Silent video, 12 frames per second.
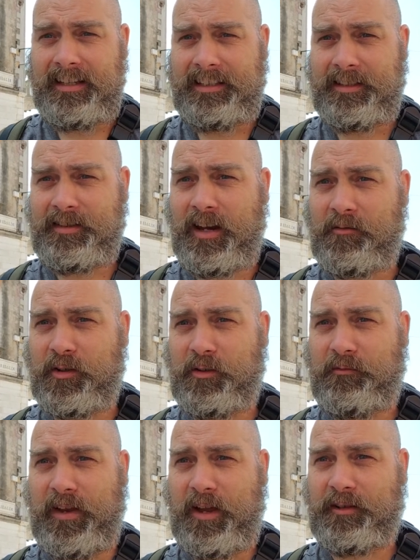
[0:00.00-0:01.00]
He discovered
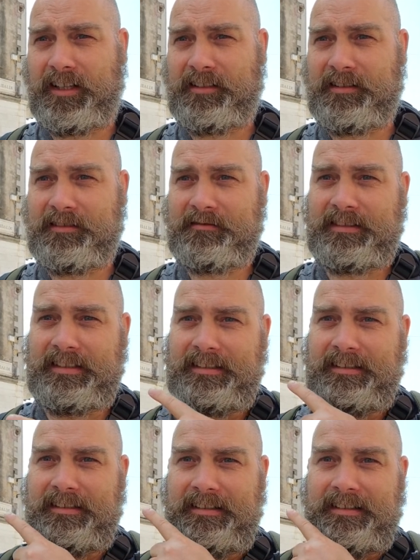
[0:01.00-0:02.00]
Newfoundland.
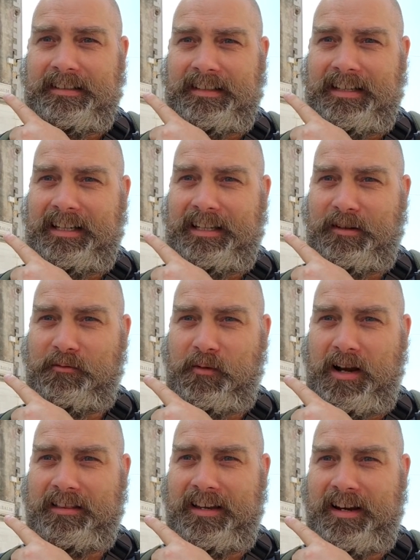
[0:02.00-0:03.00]
He lived
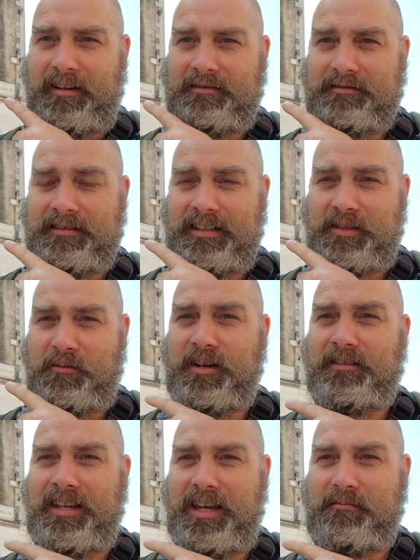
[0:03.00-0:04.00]
right there. His
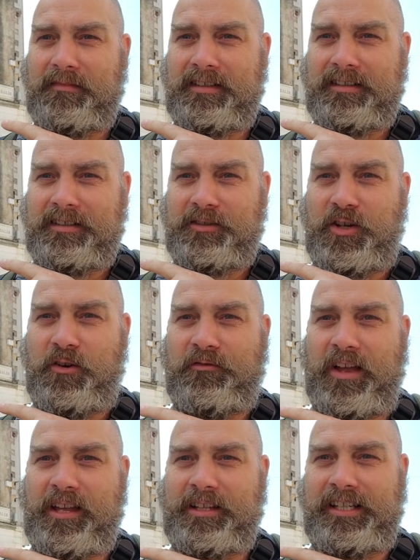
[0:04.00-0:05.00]
real name?
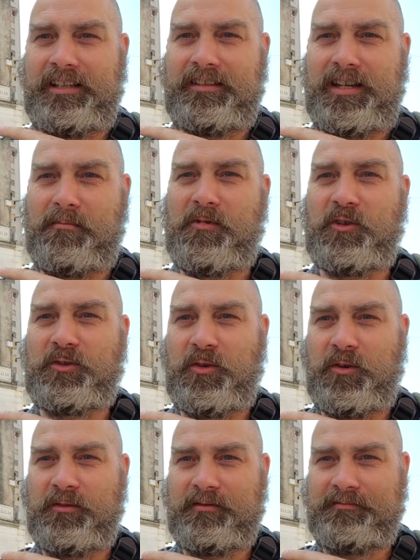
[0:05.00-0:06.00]
Giovanni Cabot.
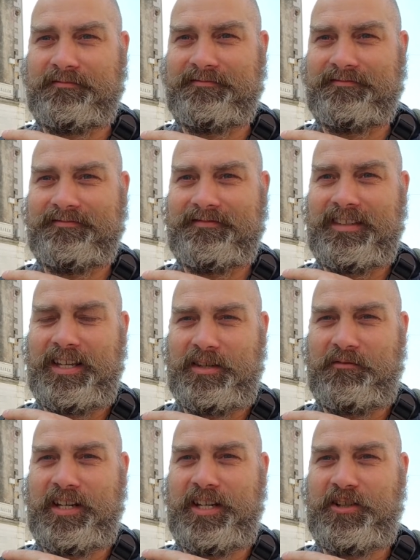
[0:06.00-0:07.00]
He's
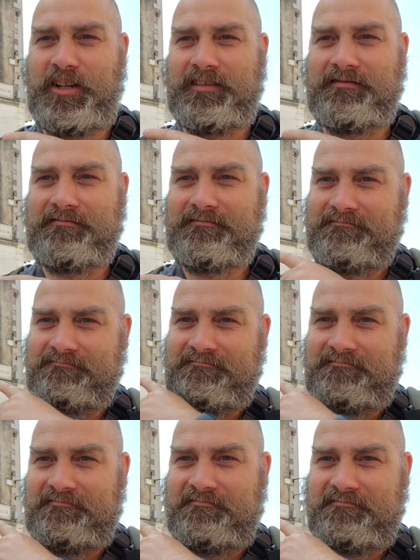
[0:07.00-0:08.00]
a Venetian.
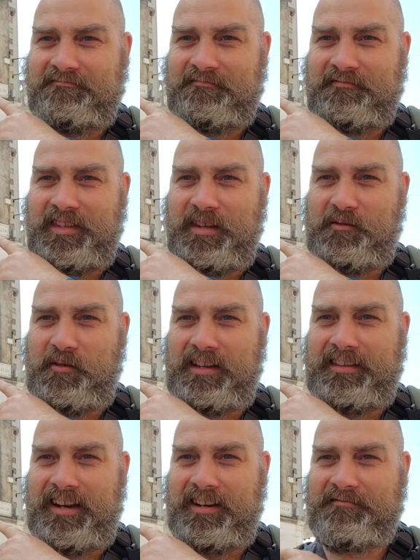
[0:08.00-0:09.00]
Lived right
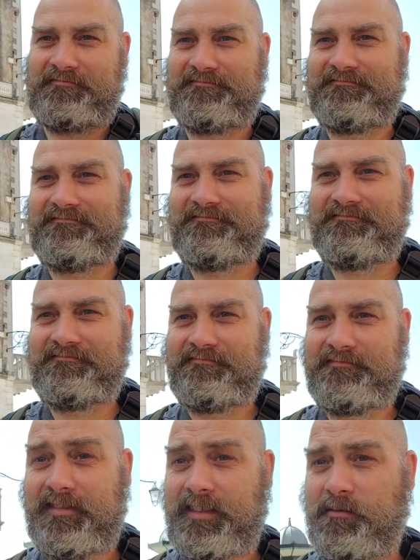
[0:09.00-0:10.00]
there.
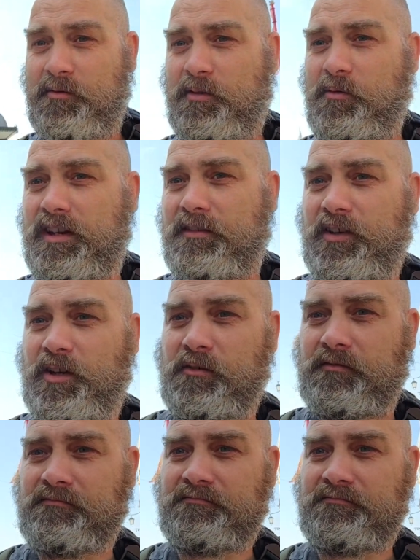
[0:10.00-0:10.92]
It was quite a view.